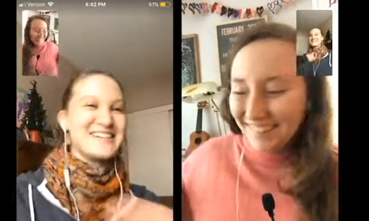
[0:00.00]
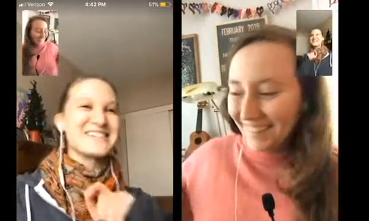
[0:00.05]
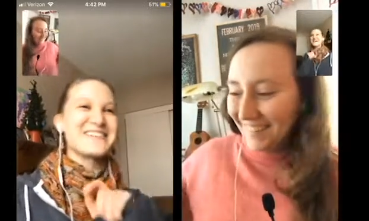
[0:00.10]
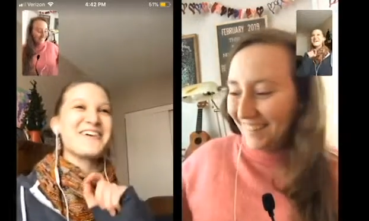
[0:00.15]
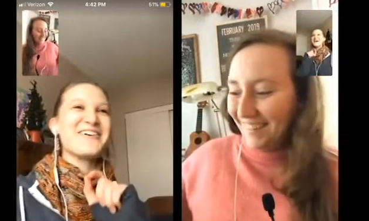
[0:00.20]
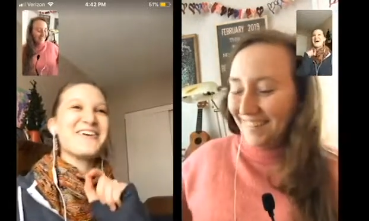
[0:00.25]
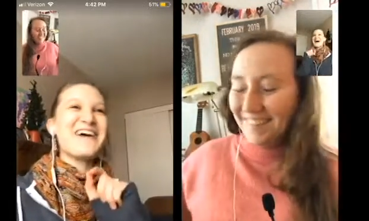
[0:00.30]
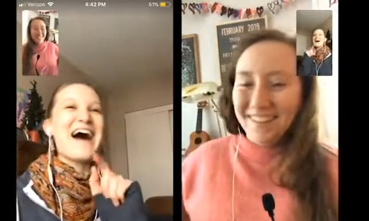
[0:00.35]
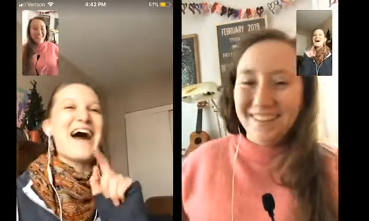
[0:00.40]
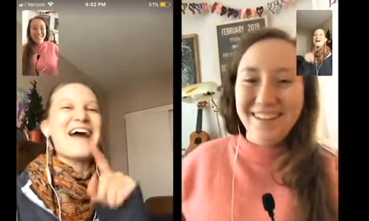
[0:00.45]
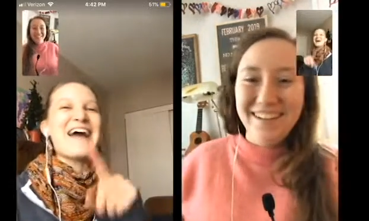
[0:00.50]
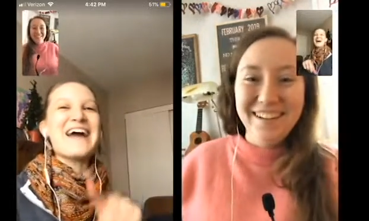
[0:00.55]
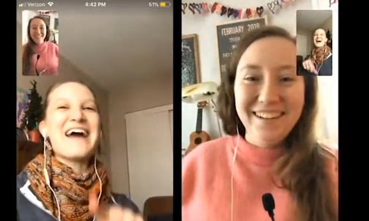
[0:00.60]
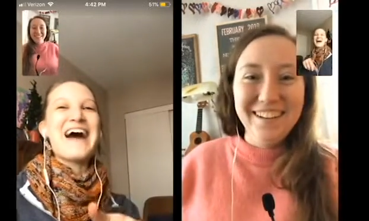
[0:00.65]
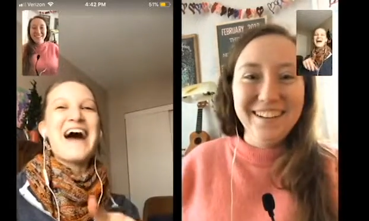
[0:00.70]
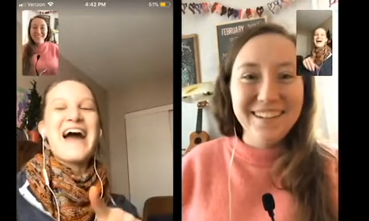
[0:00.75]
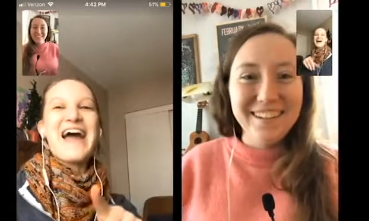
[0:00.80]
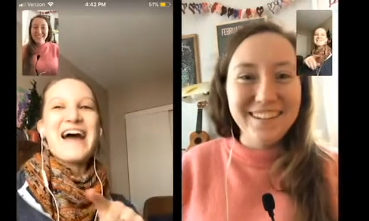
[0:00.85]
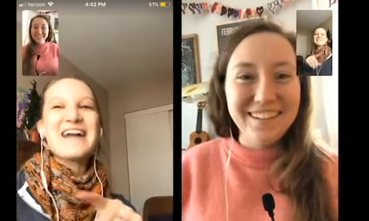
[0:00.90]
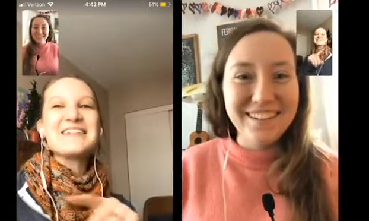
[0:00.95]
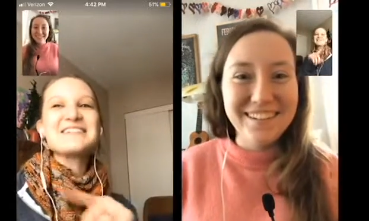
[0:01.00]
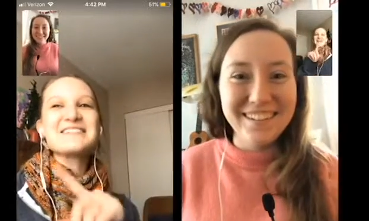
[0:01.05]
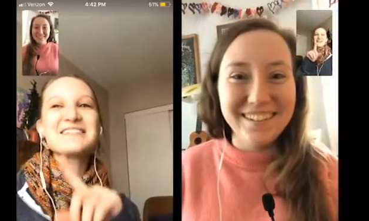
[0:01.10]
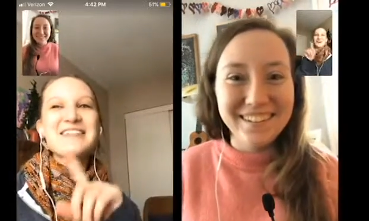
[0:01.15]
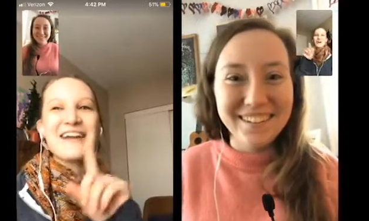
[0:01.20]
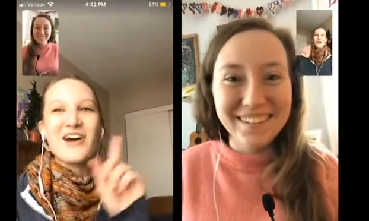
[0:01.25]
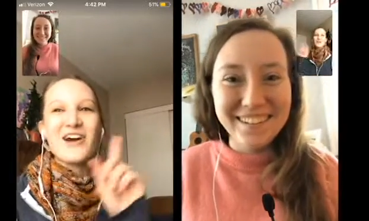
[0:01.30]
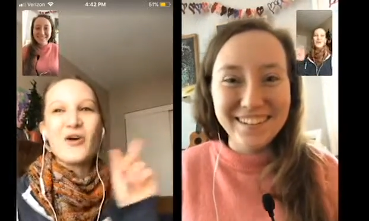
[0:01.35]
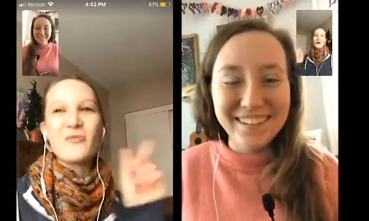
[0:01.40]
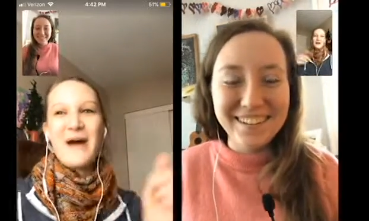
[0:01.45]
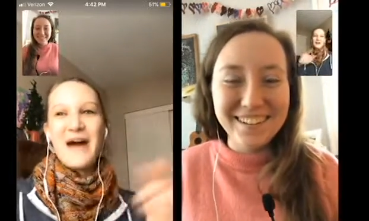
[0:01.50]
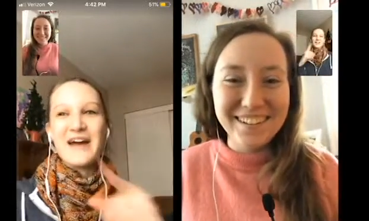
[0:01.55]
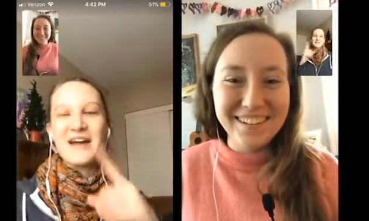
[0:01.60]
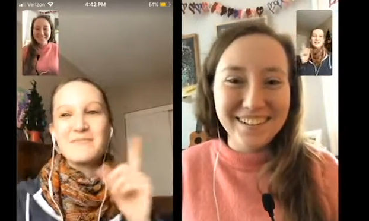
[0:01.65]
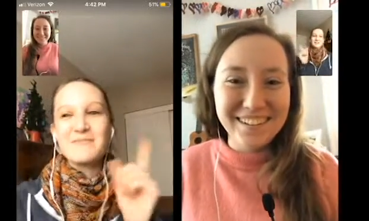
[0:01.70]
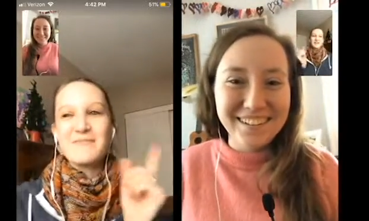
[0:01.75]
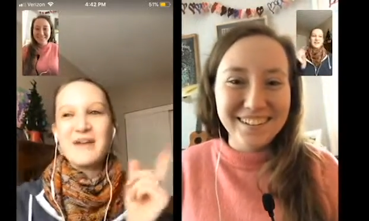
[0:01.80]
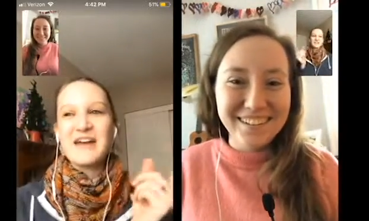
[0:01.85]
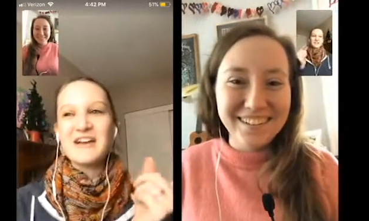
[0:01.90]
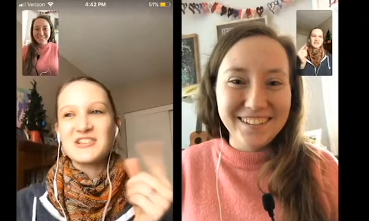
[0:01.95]
Speaker 1: So I had to like go
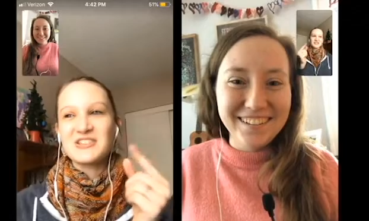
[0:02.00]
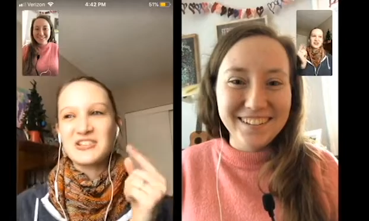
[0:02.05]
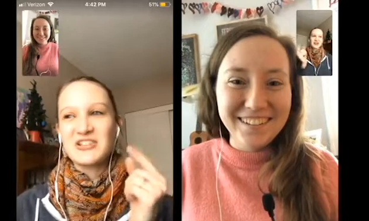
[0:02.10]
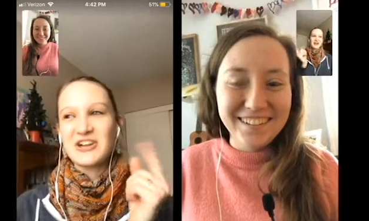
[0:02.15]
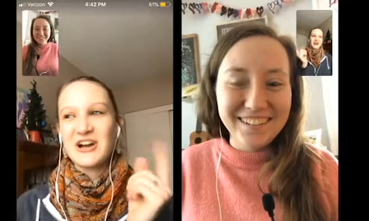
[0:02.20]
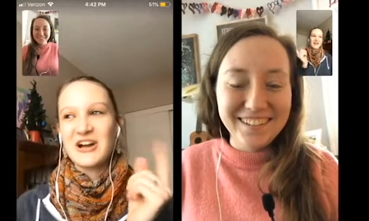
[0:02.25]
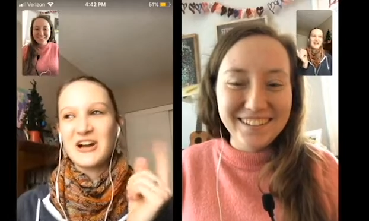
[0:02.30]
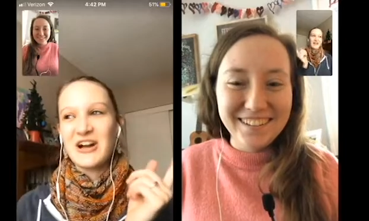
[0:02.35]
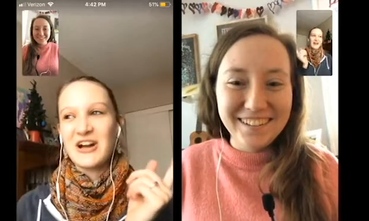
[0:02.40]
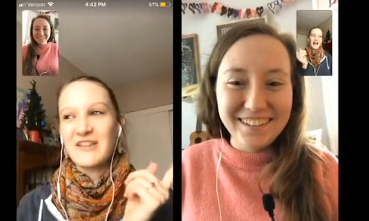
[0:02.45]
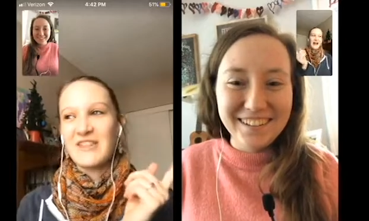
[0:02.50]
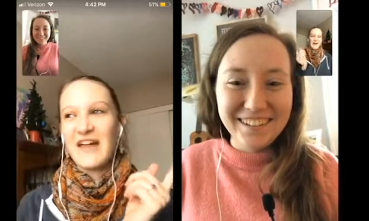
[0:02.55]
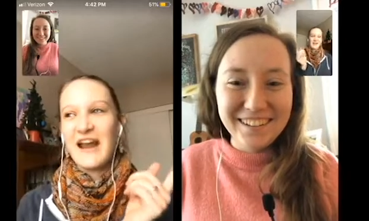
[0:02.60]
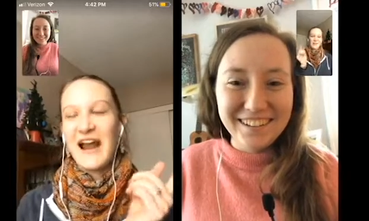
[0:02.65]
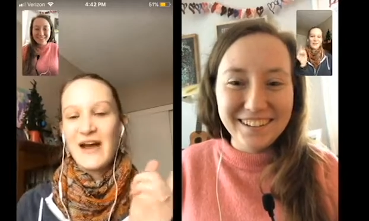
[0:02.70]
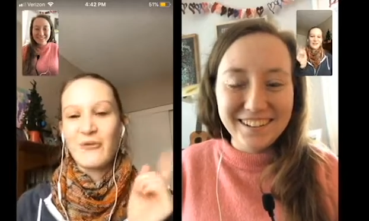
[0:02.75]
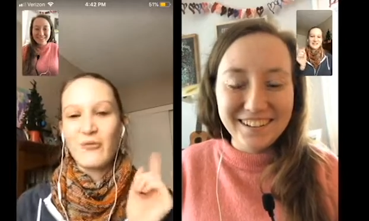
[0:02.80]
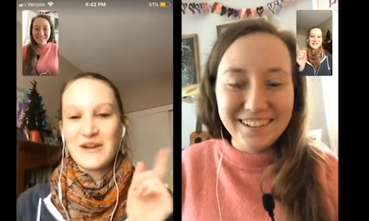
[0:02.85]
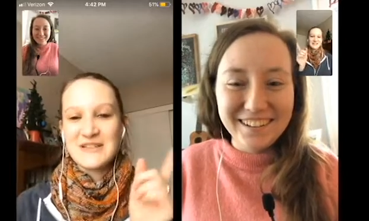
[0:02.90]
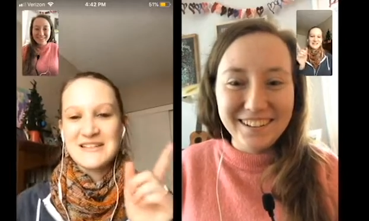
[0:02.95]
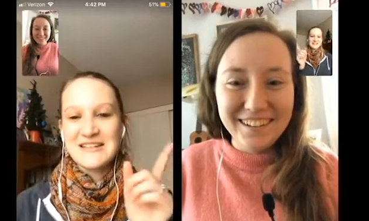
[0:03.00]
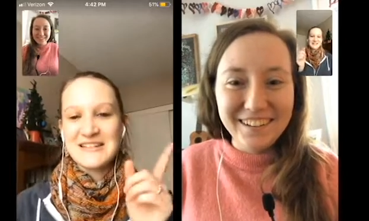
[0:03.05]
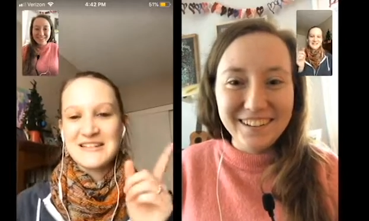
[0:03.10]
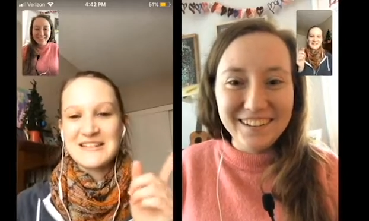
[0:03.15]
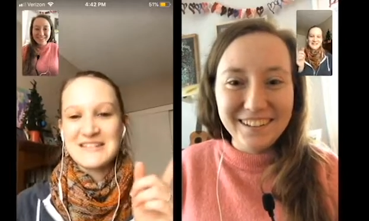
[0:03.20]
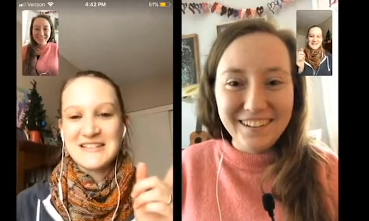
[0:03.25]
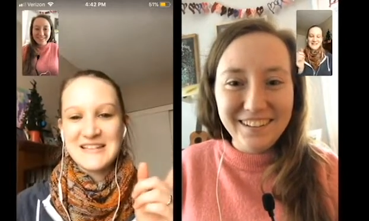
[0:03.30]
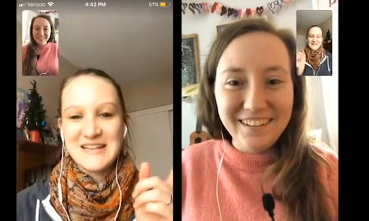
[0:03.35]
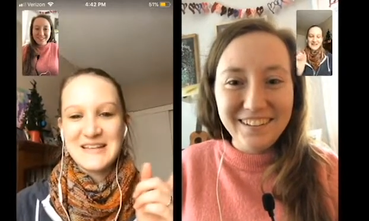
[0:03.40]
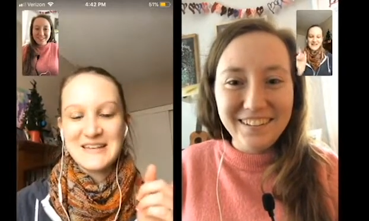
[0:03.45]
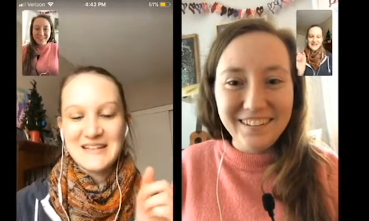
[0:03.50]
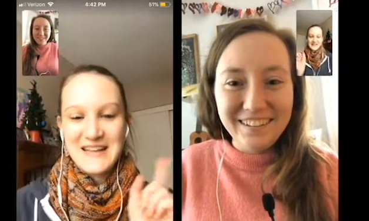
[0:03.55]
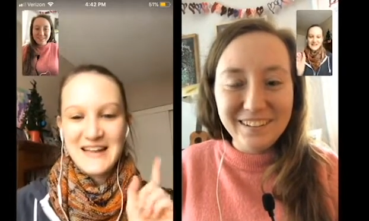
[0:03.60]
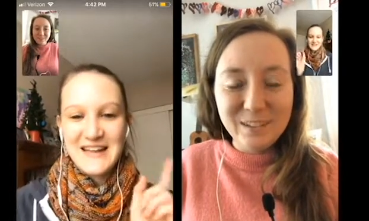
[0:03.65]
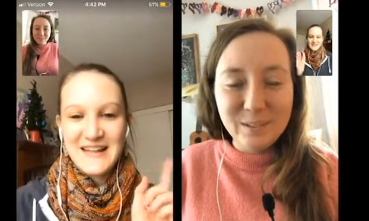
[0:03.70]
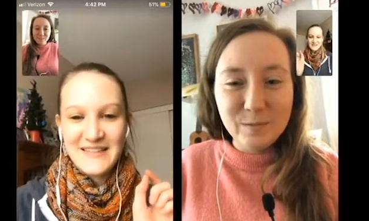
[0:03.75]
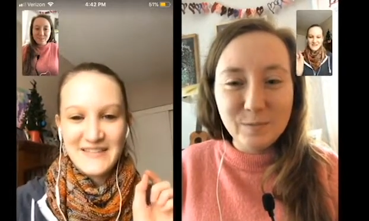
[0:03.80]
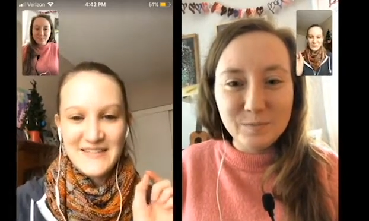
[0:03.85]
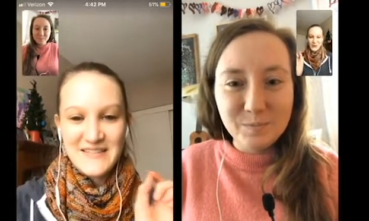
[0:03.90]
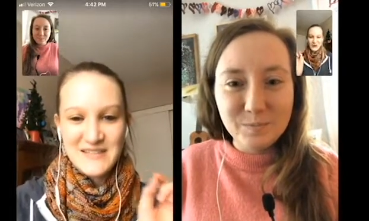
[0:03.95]
back and make sure that I was indeed knitting the